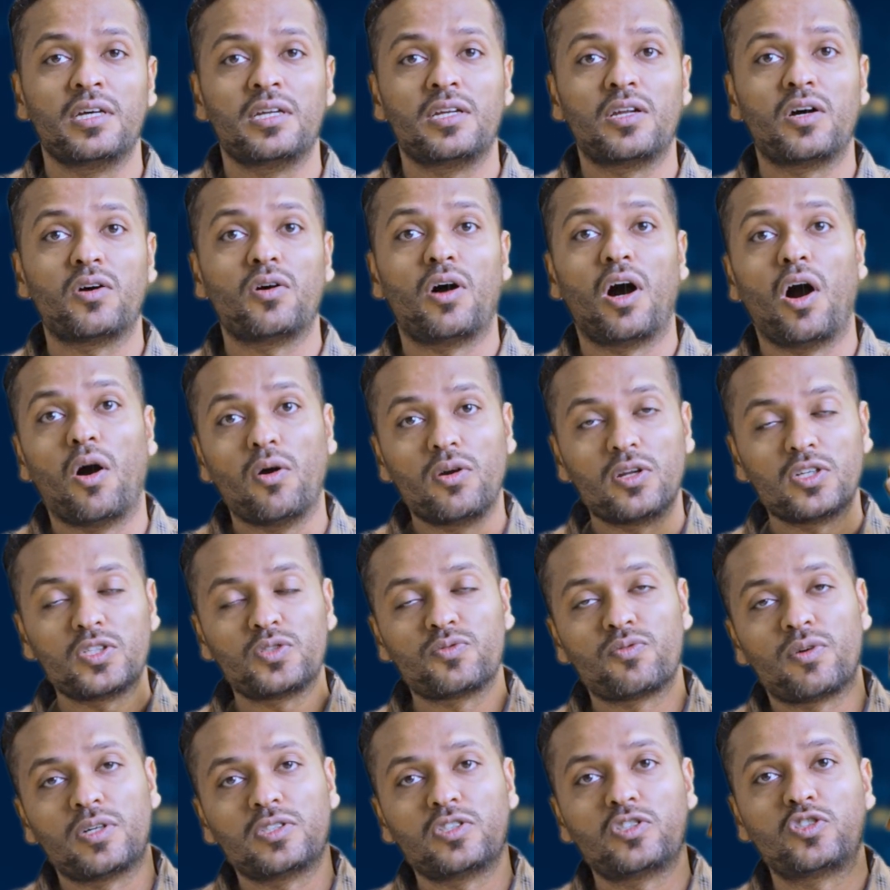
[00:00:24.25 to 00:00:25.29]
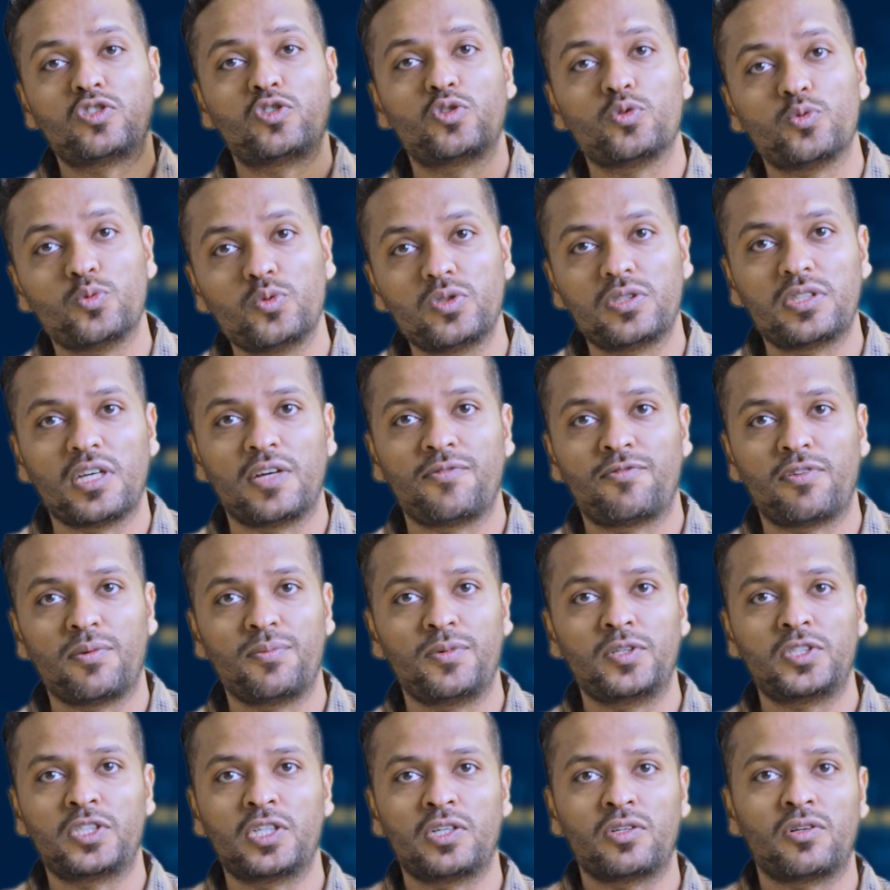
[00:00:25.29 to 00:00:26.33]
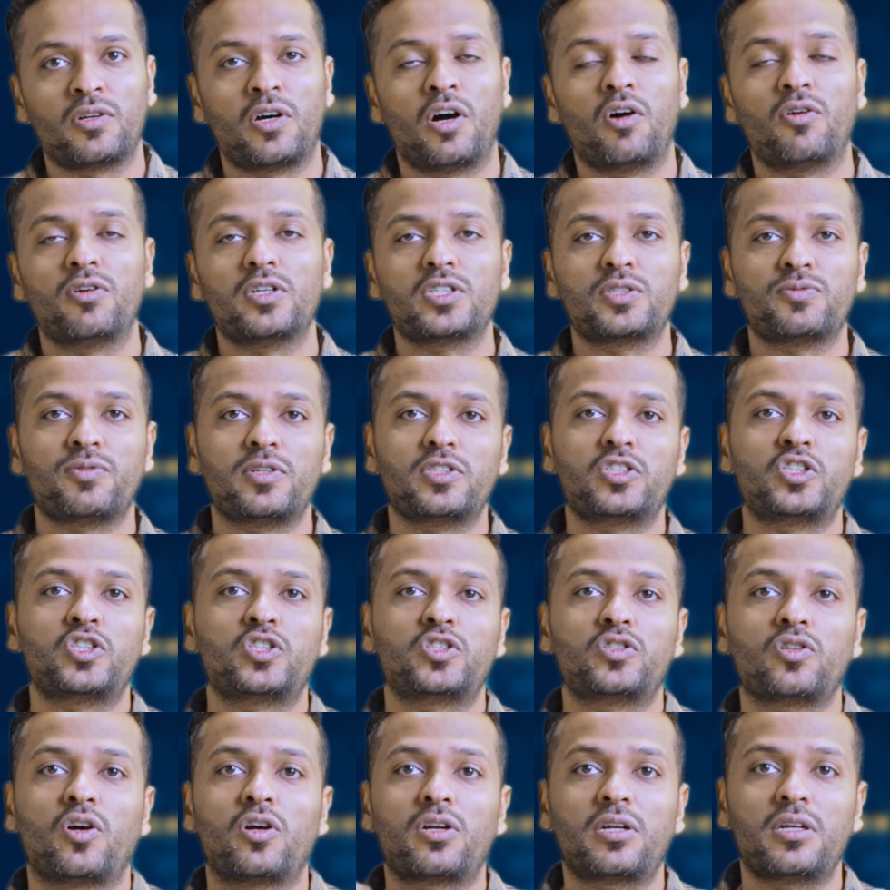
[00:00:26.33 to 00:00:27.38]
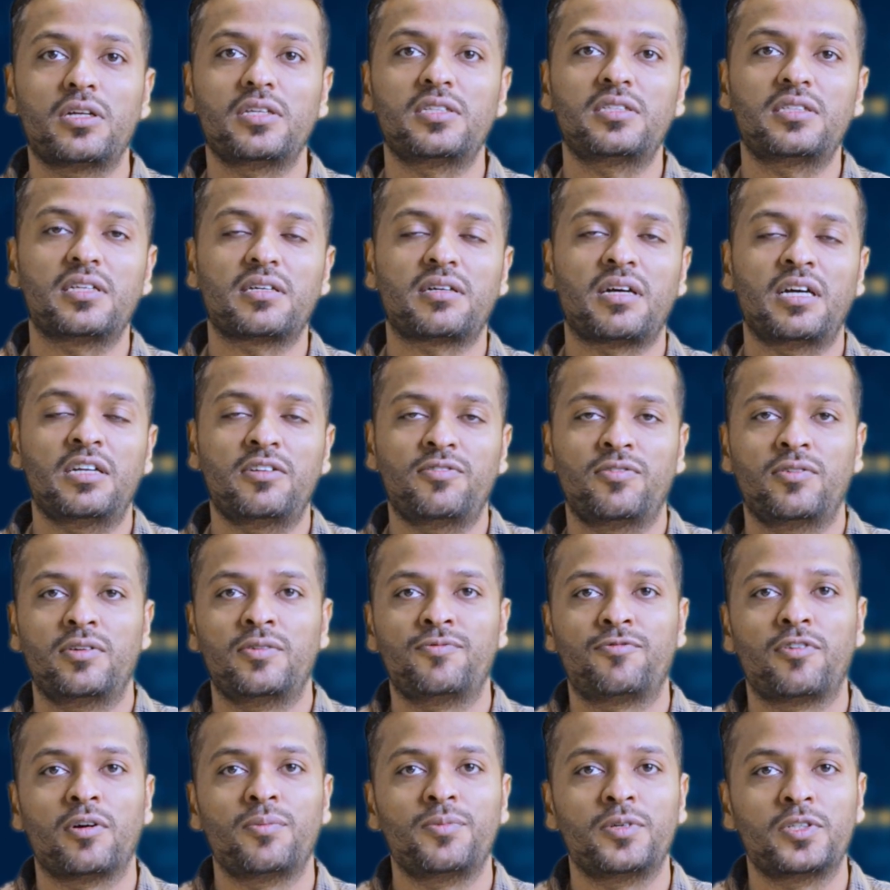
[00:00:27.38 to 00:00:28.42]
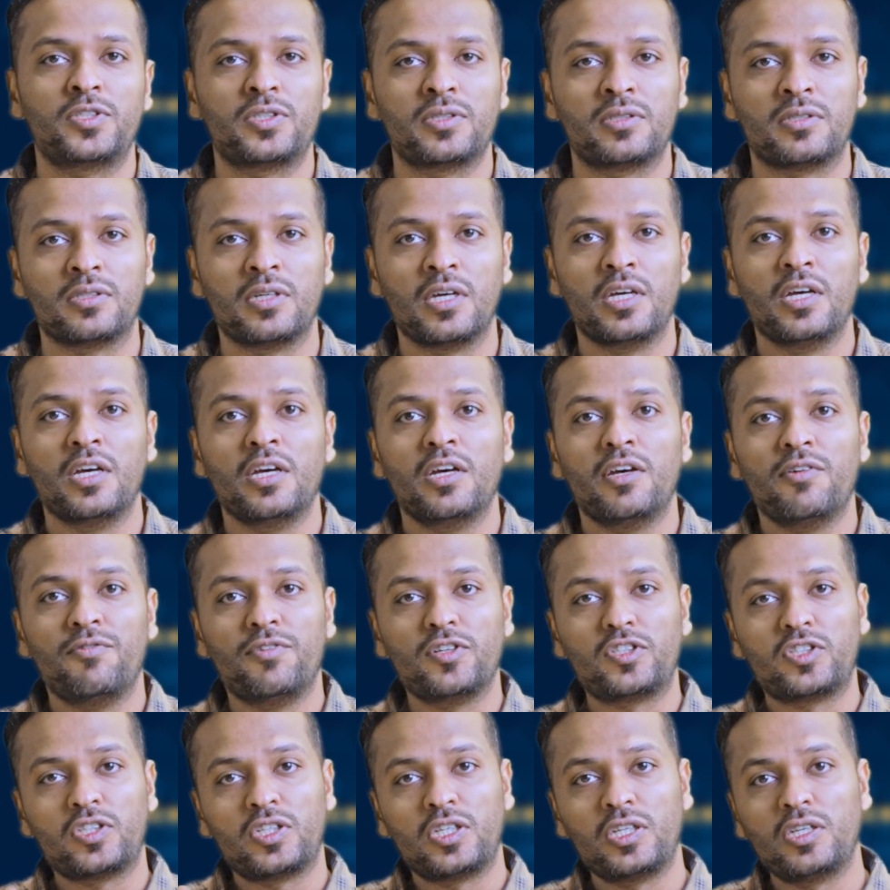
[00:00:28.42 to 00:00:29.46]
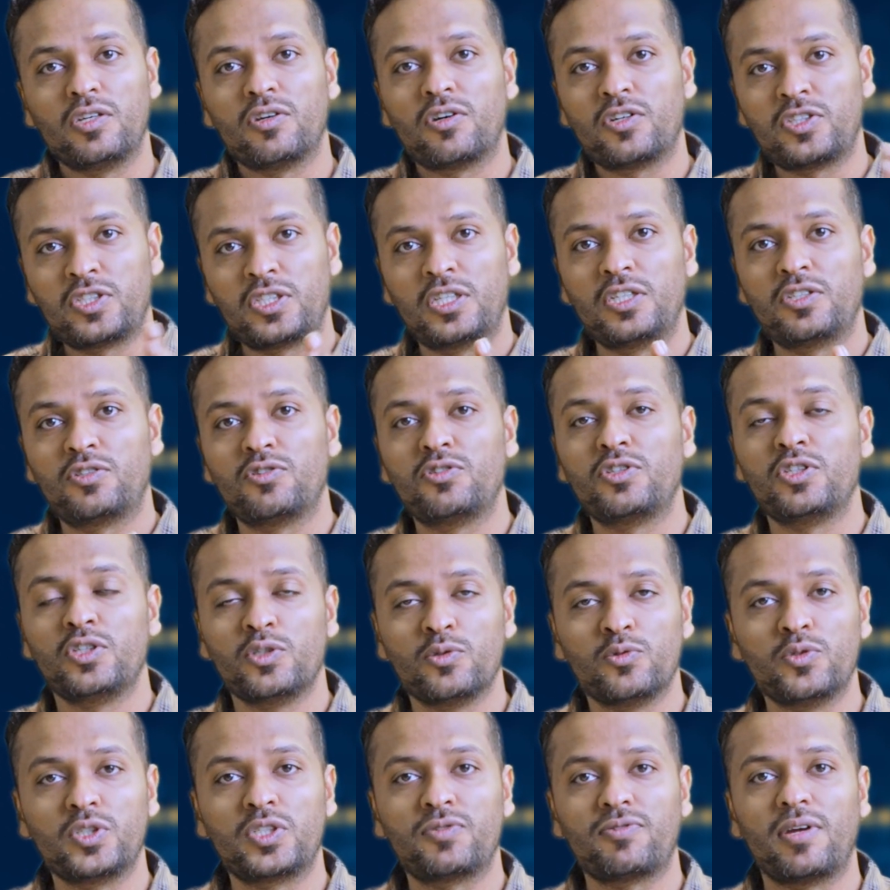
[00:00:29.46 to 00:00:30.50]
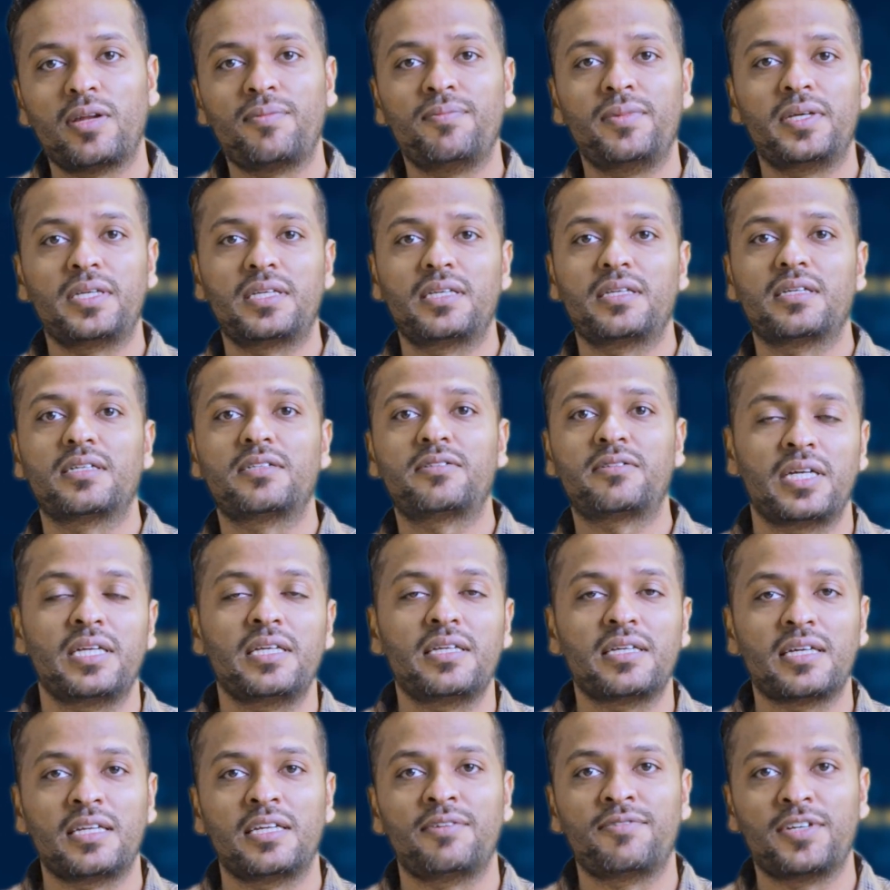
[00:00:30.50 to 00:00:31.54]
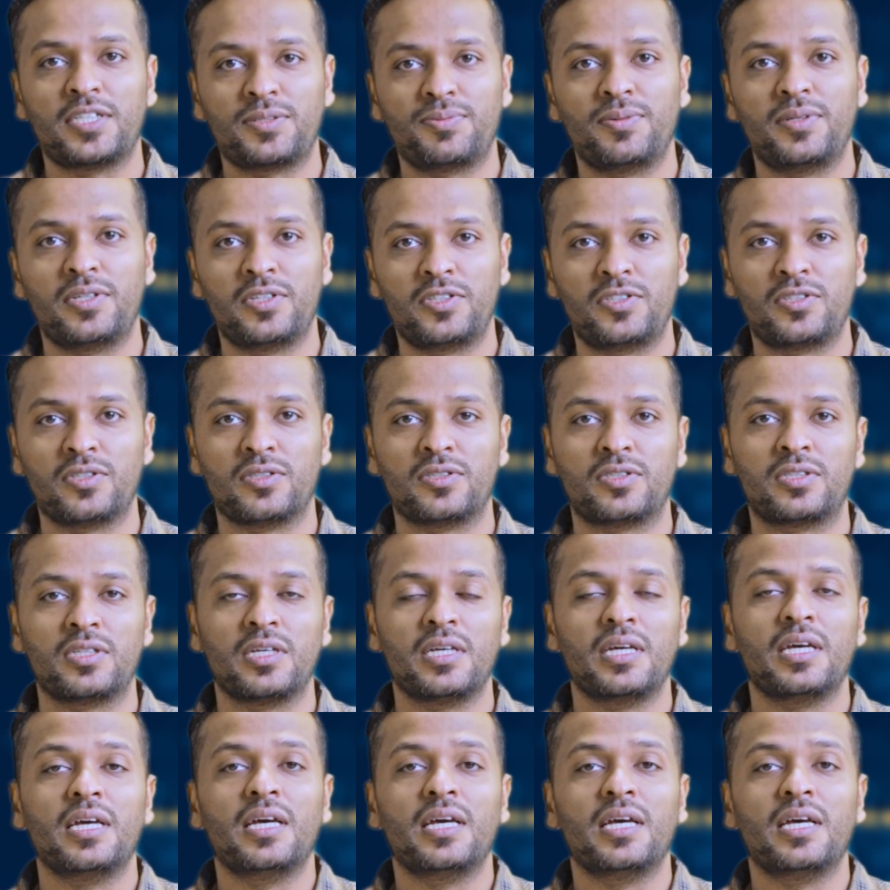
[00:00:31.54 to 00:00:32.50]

Now, how does one choose the information, or how does one shortlist the kind of information which he or she should use while making a trading and investment decisions?